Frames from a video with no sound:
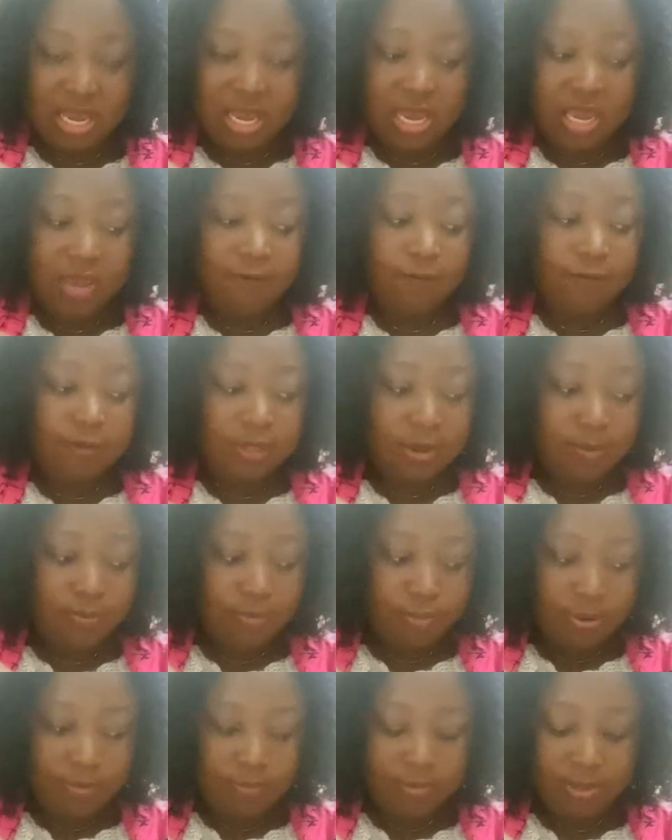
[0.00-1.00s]
And for the
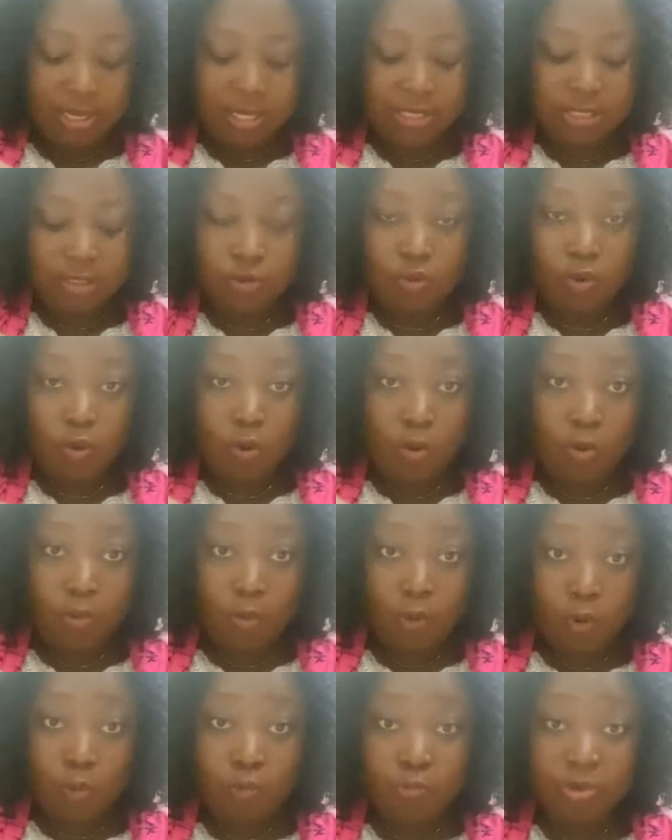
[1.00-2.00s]
brim, it is
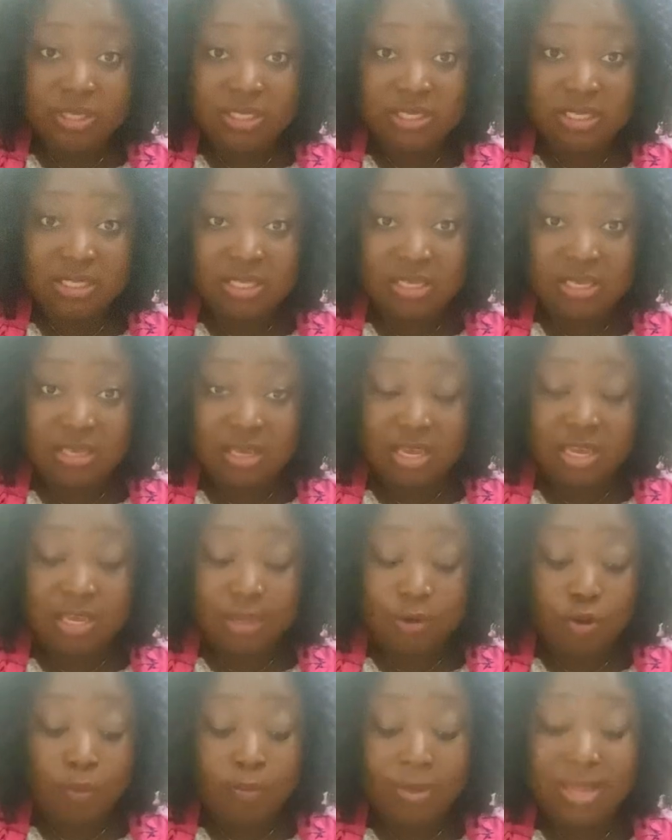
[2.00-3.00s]
always uh,
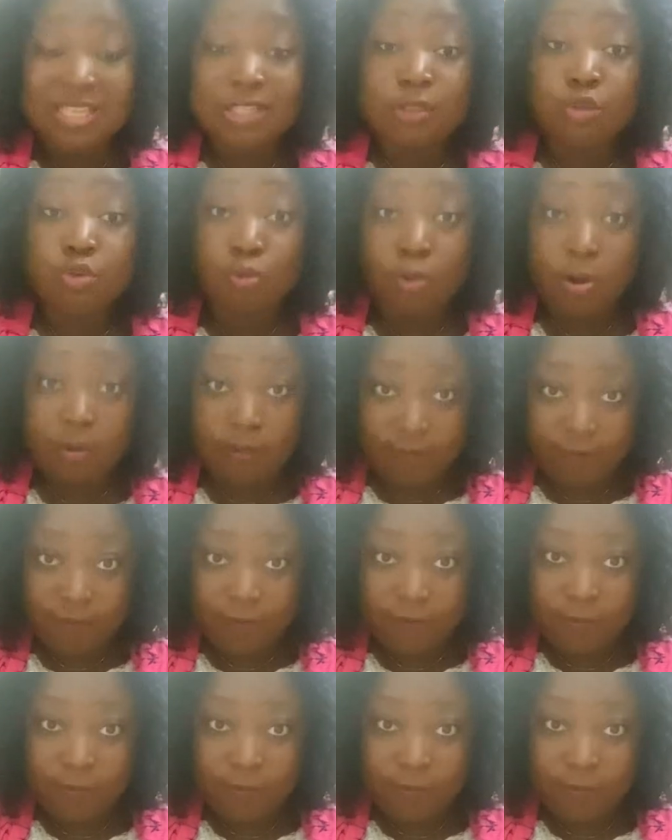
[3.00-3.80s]
normally 12.